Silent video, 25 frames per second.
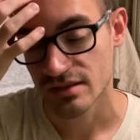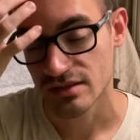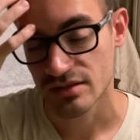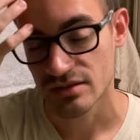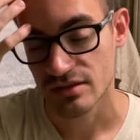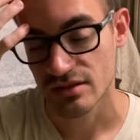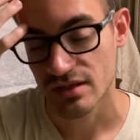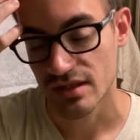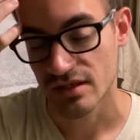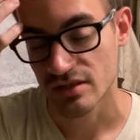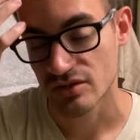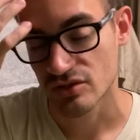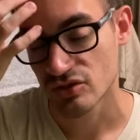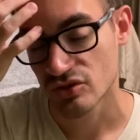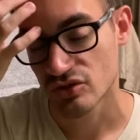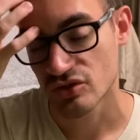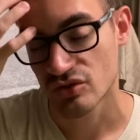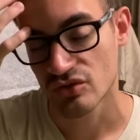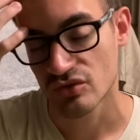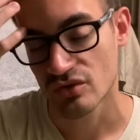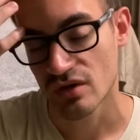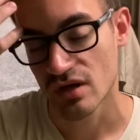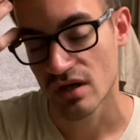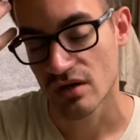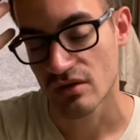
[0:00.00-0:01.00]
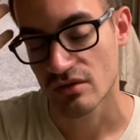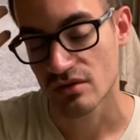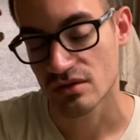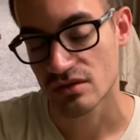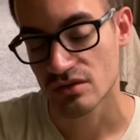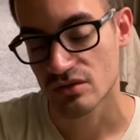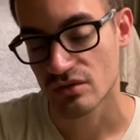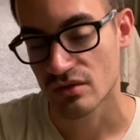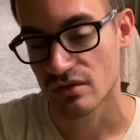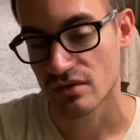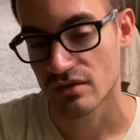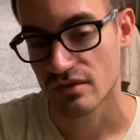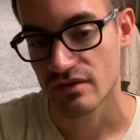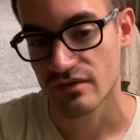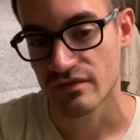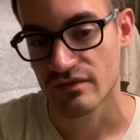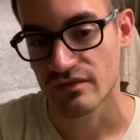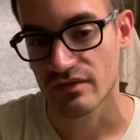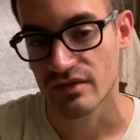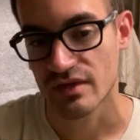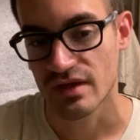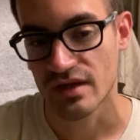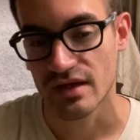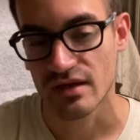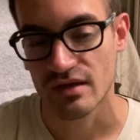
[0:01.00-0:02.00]
to like 2 hours worth of
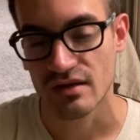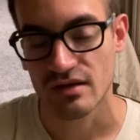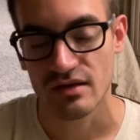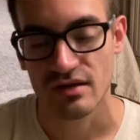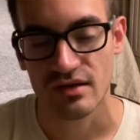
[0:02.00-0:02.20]
like,